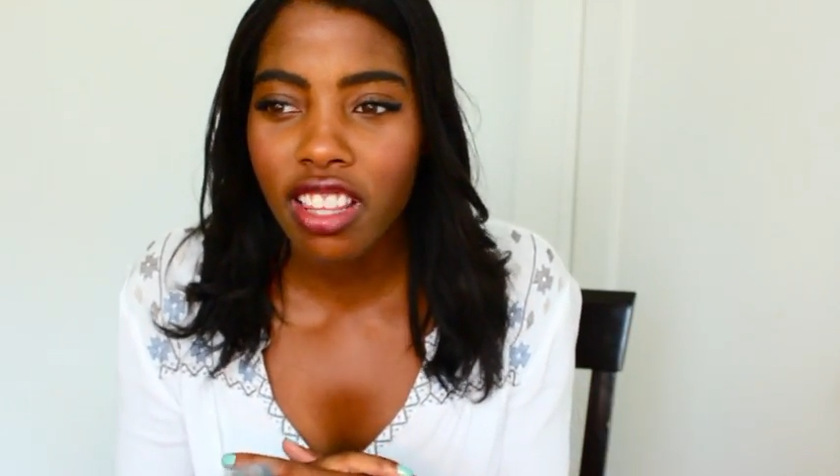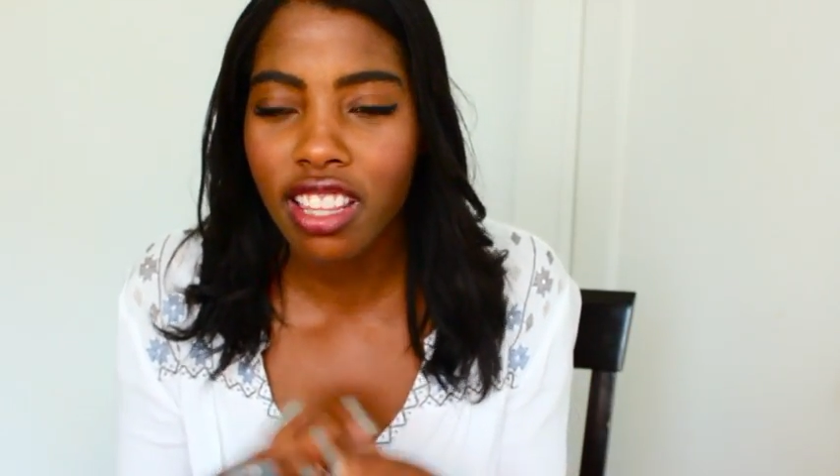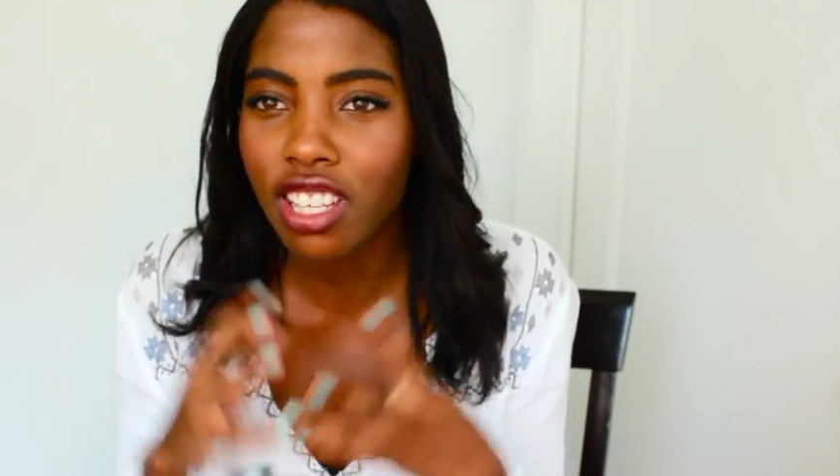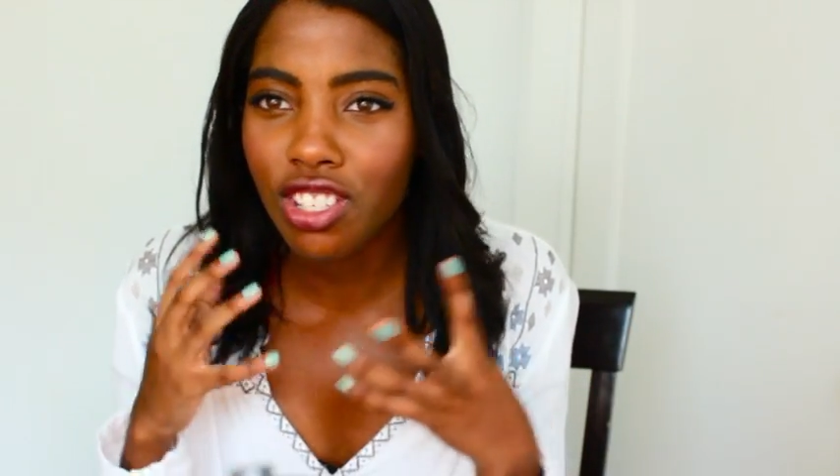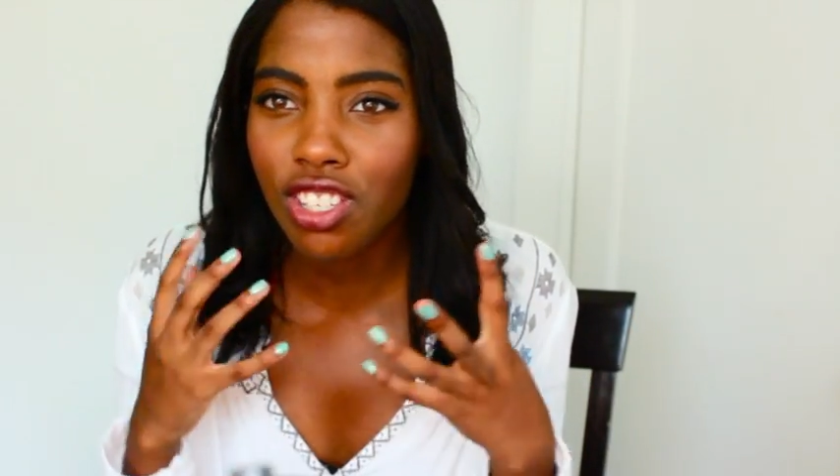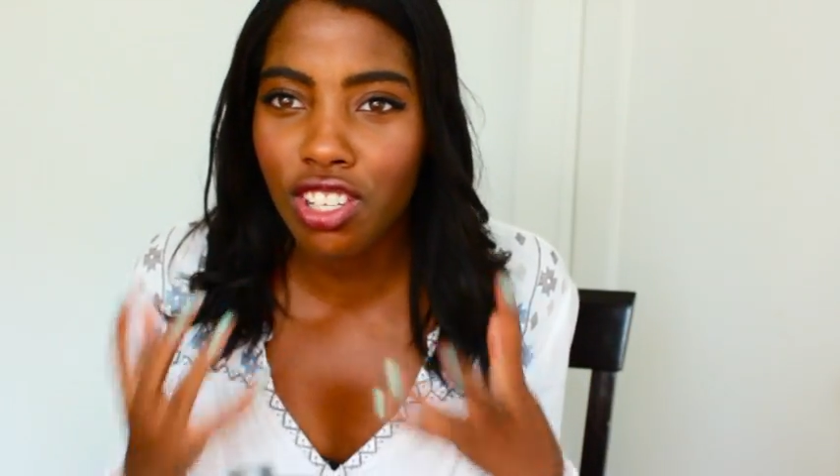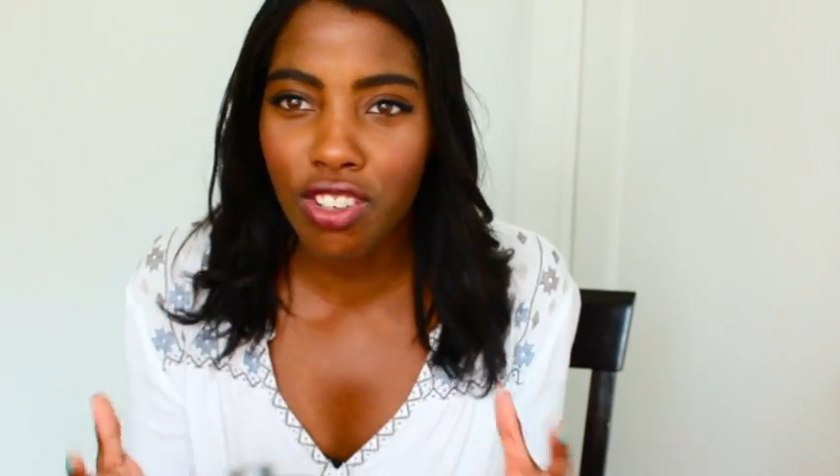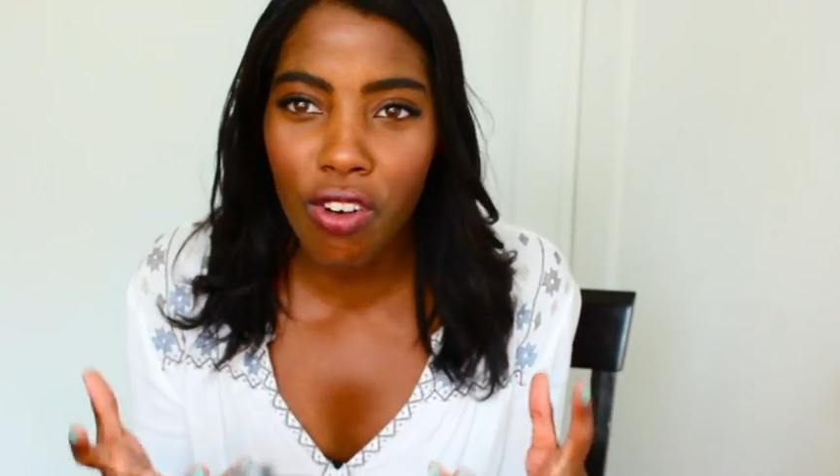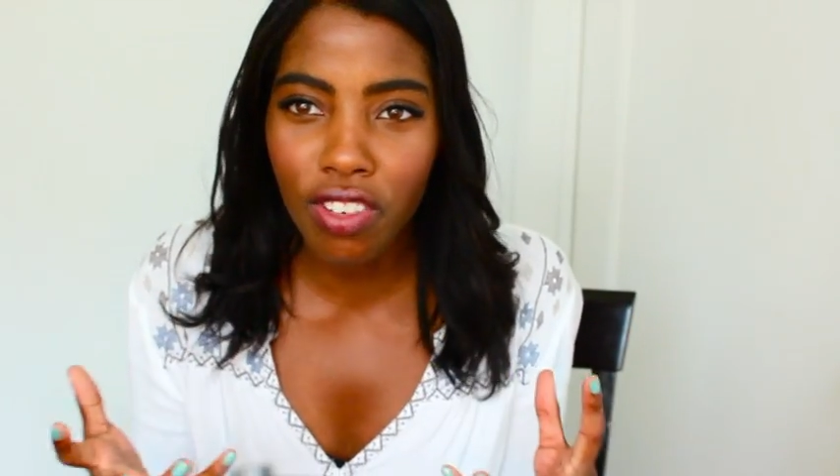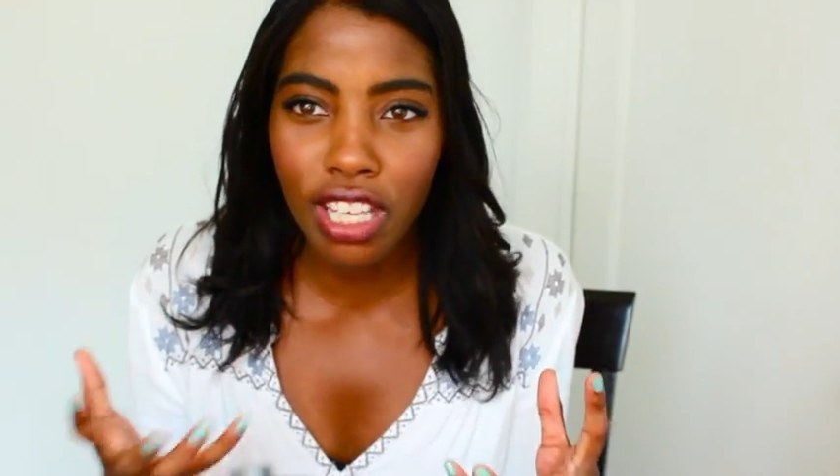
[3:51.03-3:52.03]
that they just
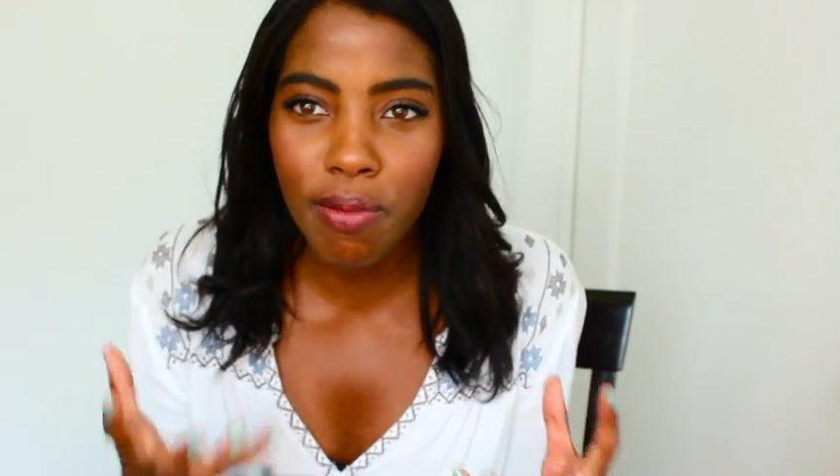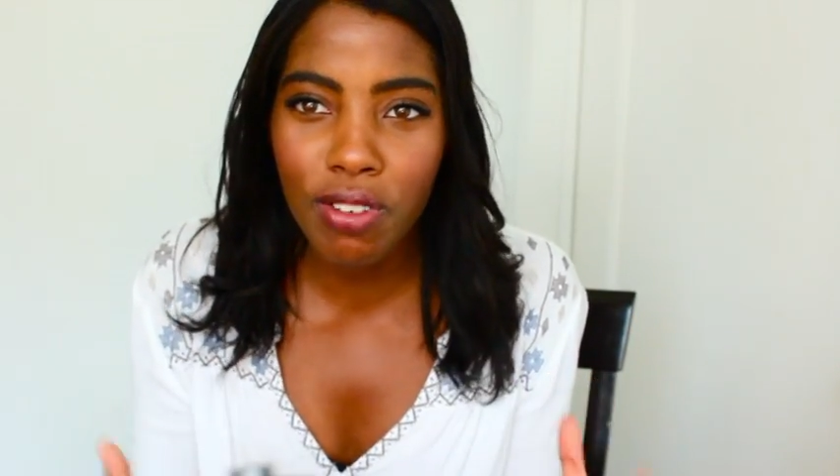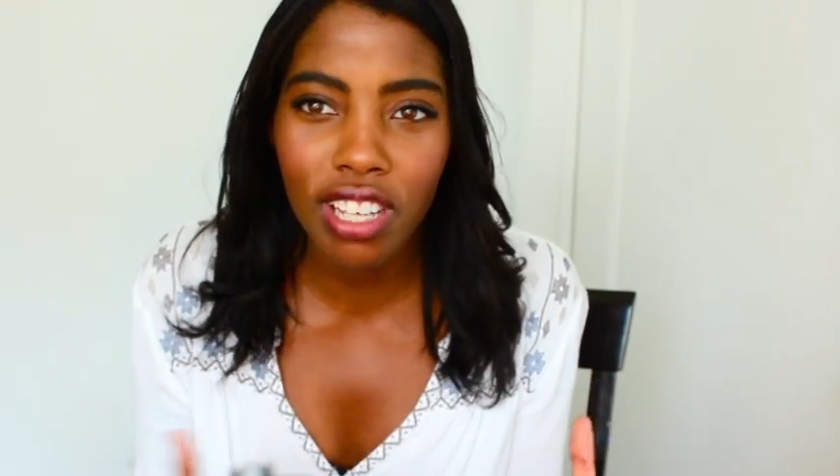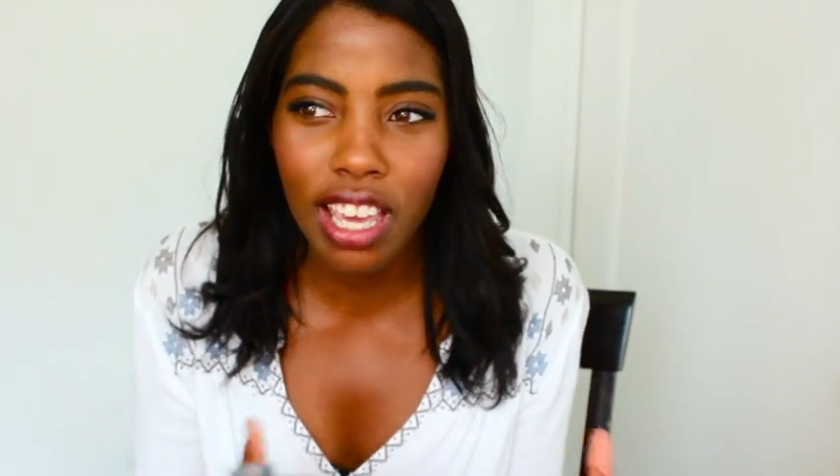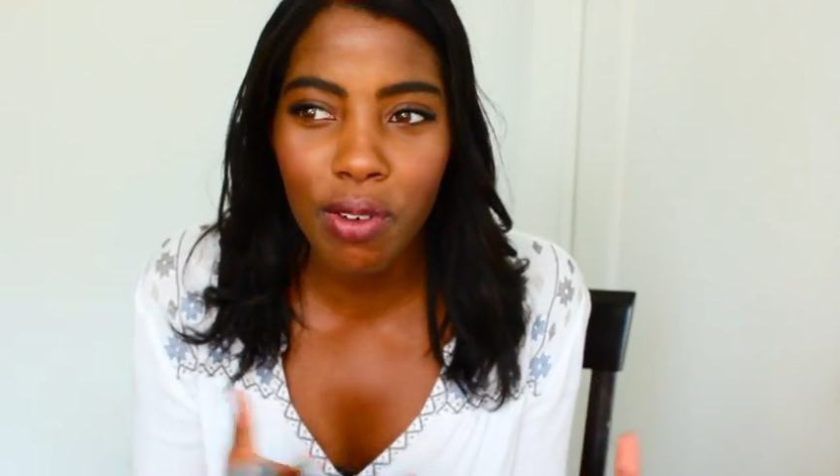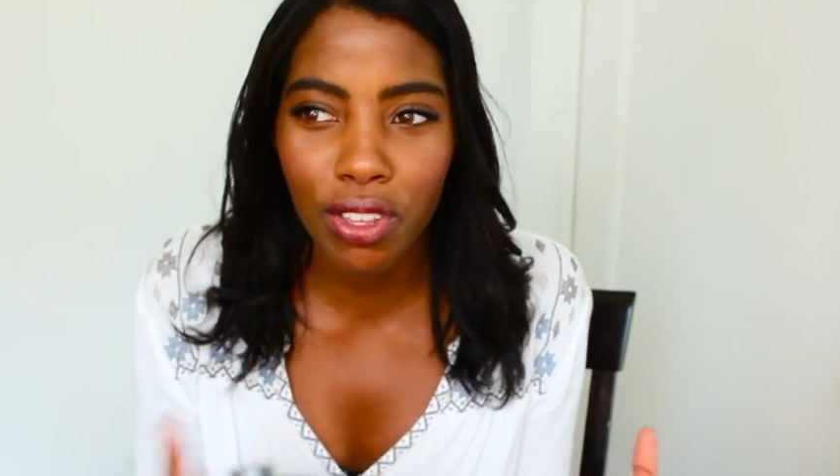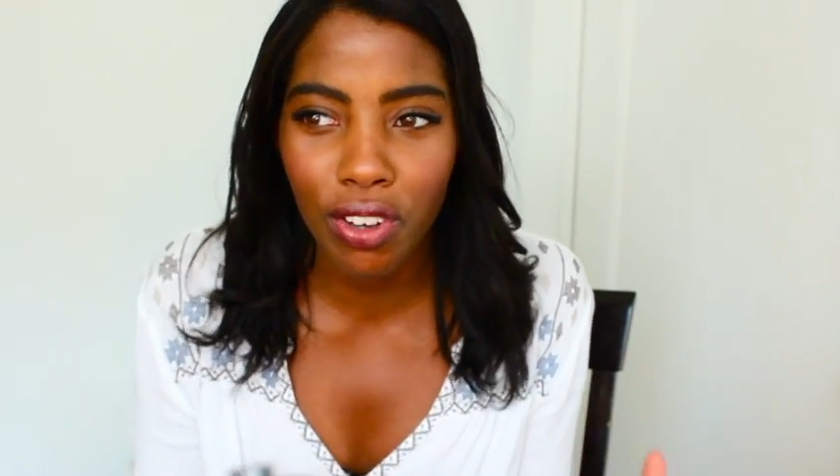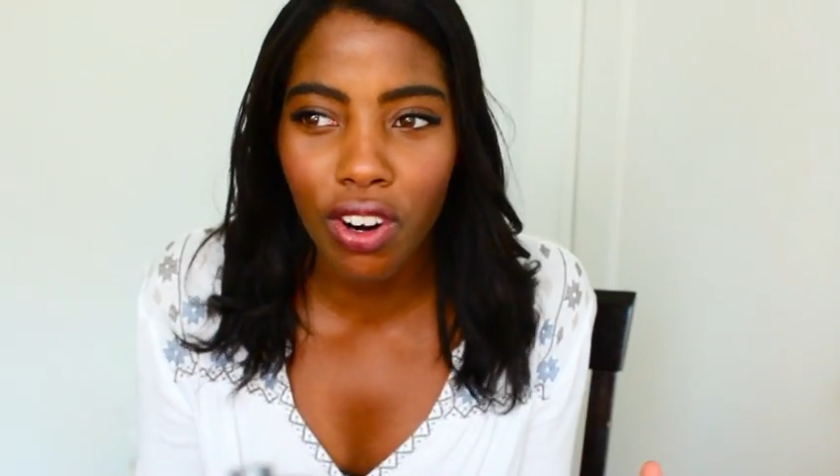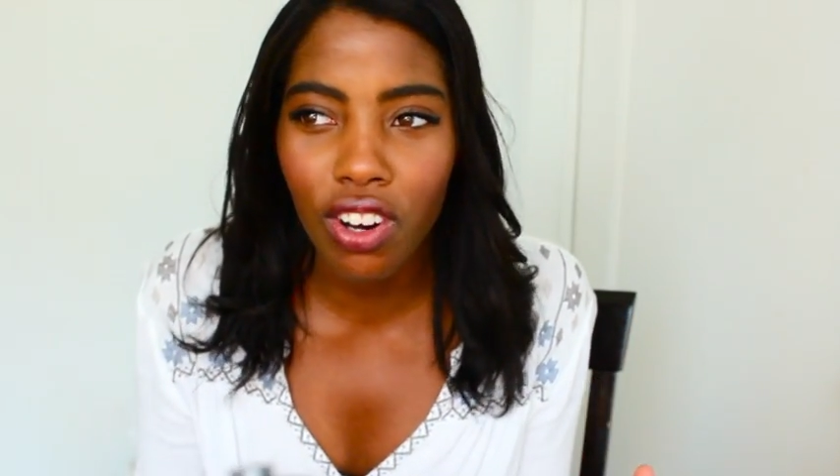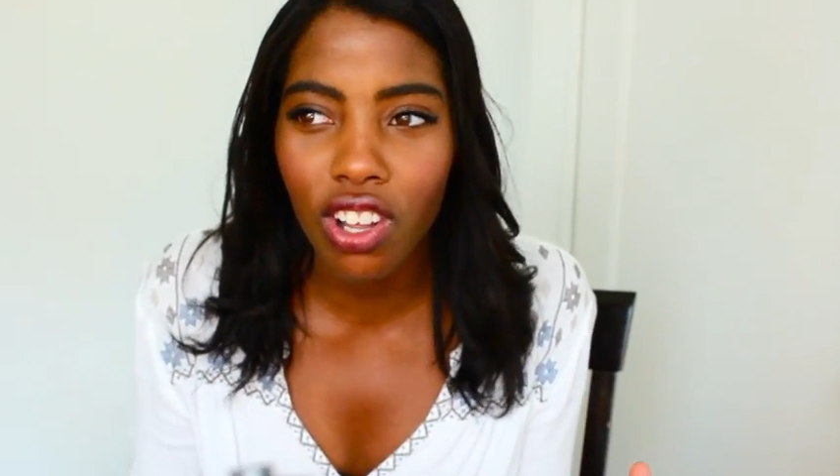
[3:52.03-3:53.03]
like don't really communicate
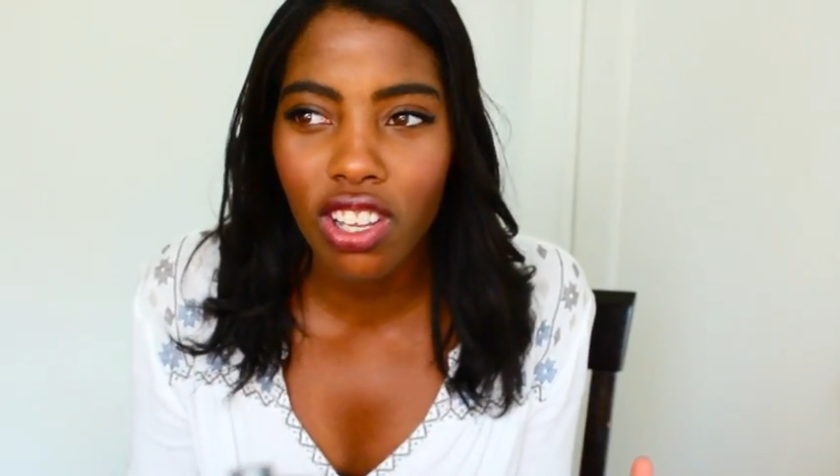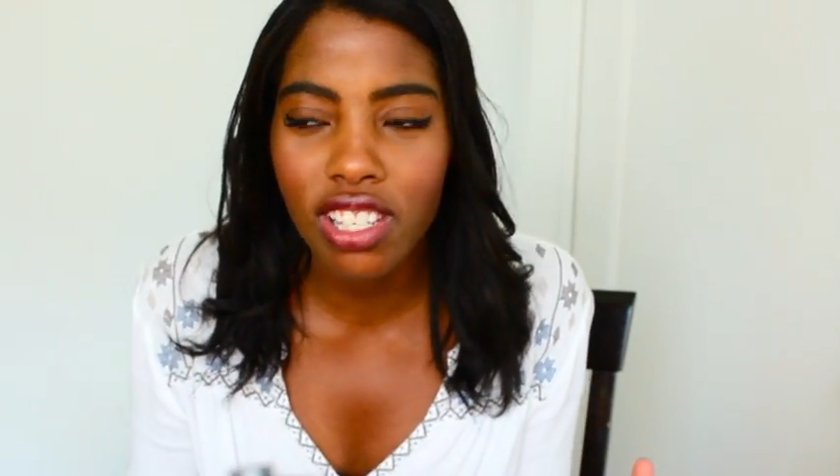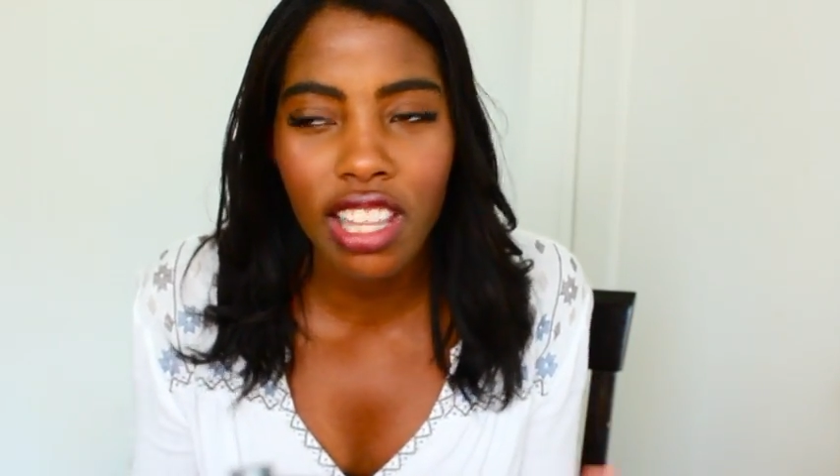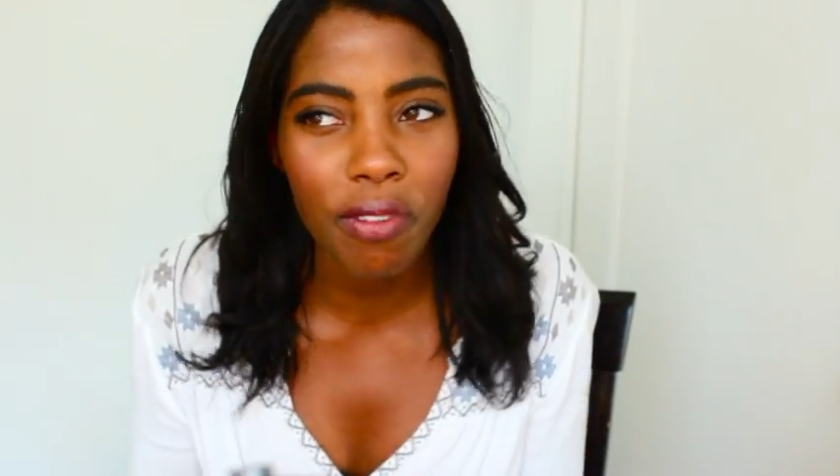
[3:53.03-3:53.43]
with girls,